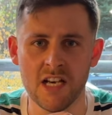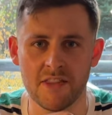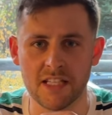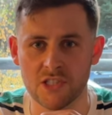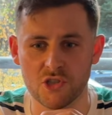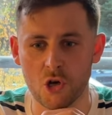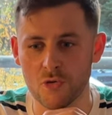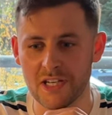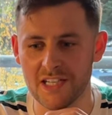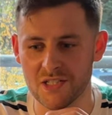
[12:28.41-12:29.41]
things that
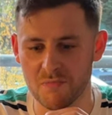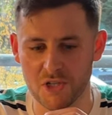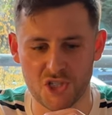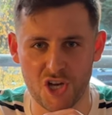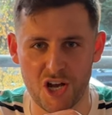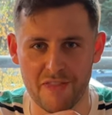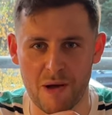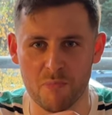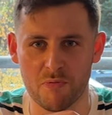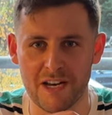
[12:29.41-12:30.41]
don't need as much uh,
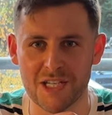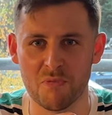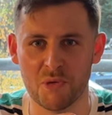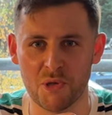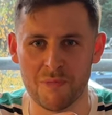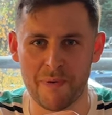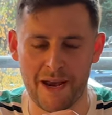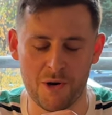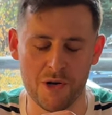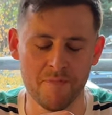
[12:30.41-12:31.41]
that brain computing
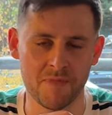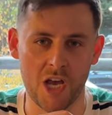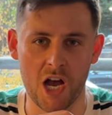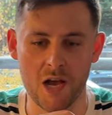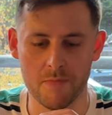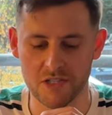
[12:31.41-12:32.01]
power um,